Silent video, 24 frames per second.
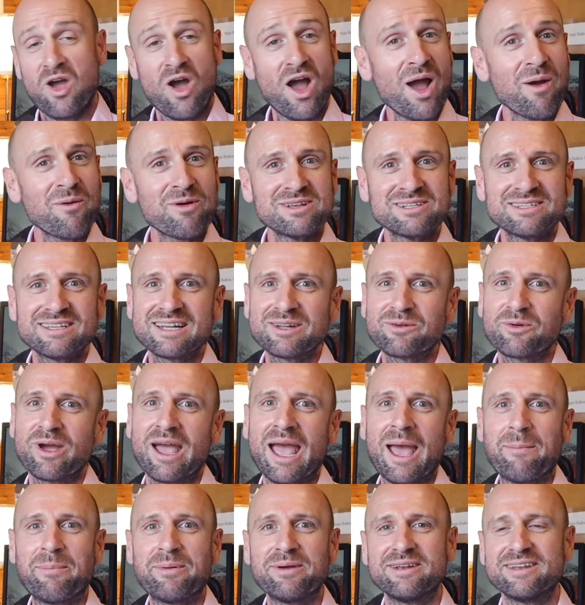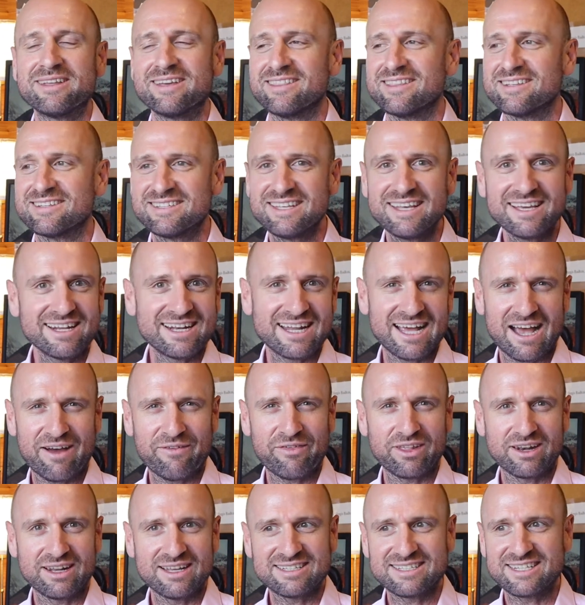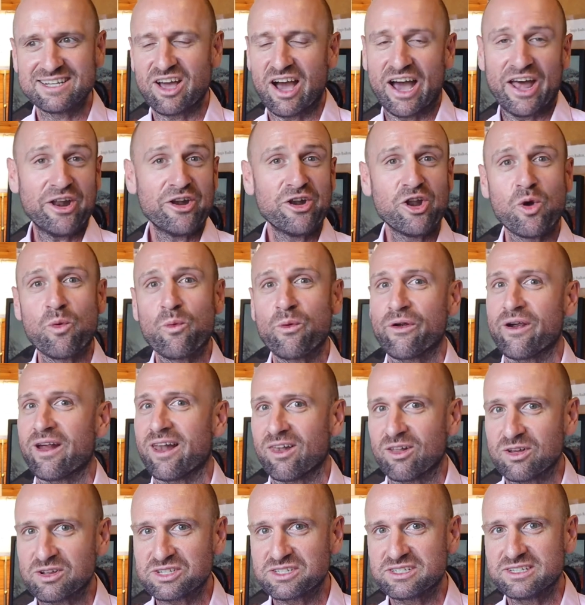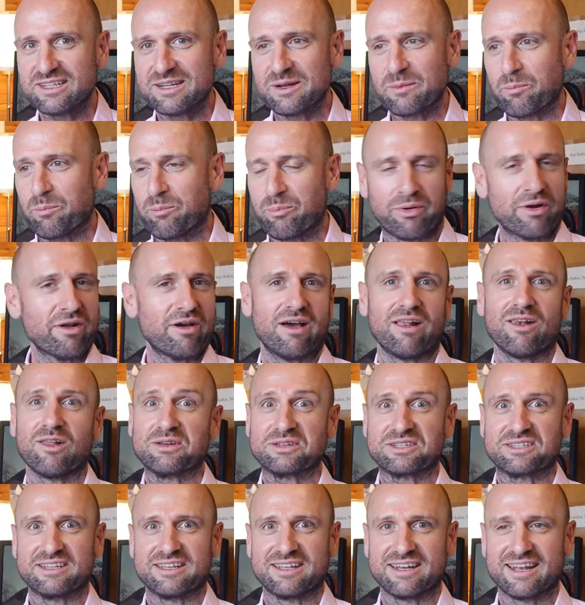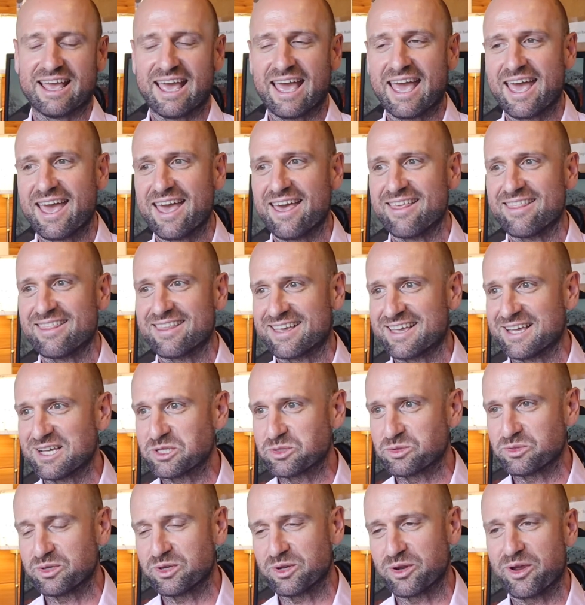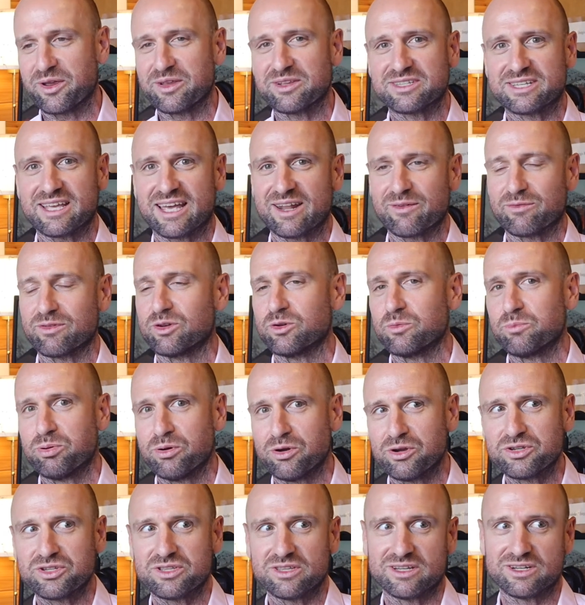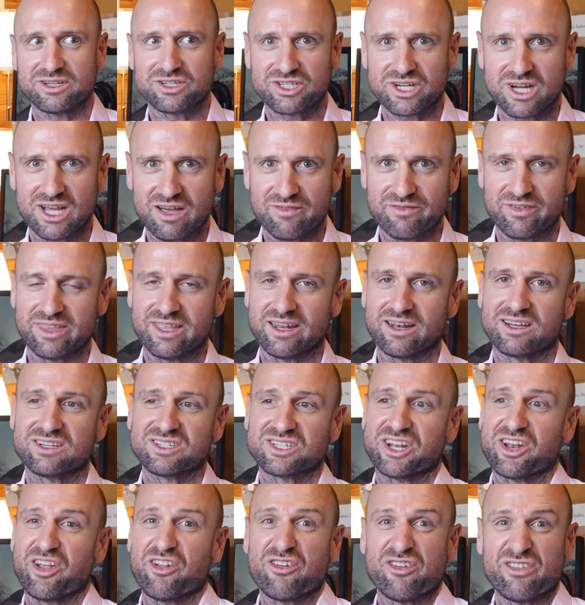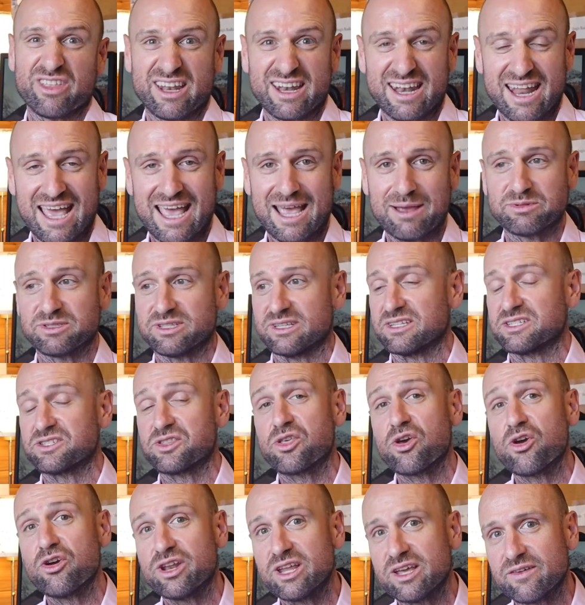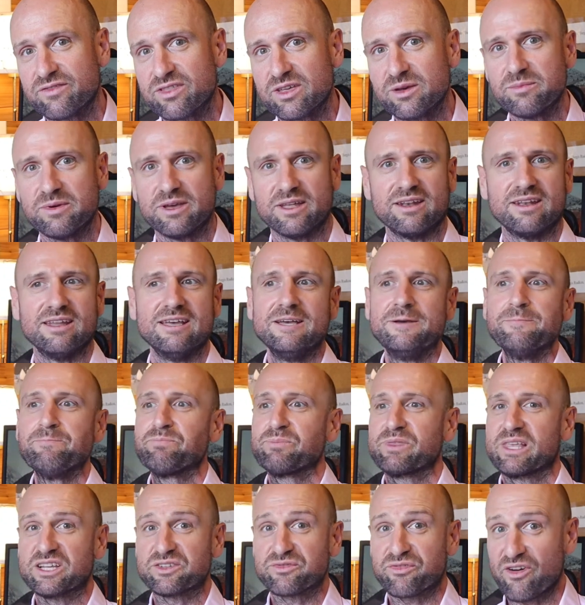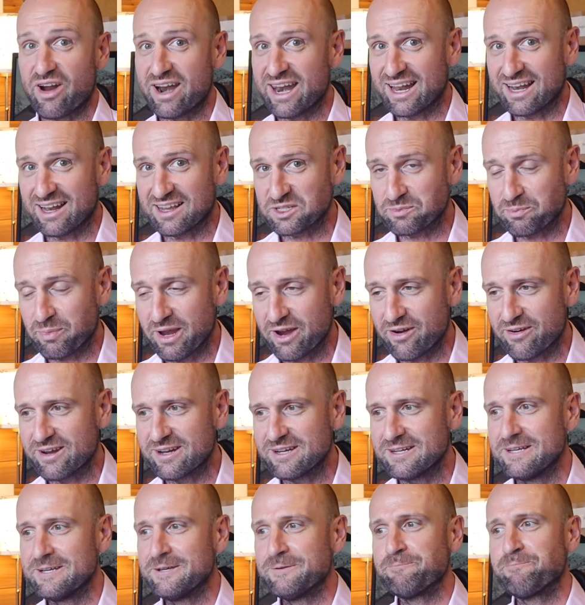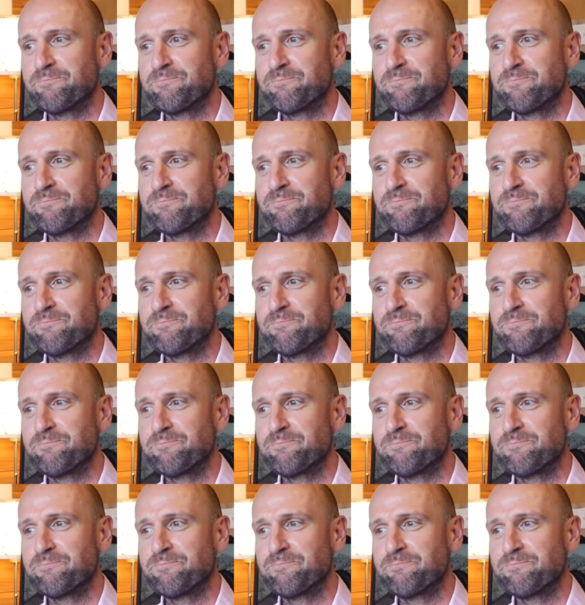I won't tell you what happened in the second half of the lesson. I don't know where I lost it, but I lost it. And the kids, started with a little push and then a shove. And then because I don't know their names, and there's 30 of them, and it's Friday last period.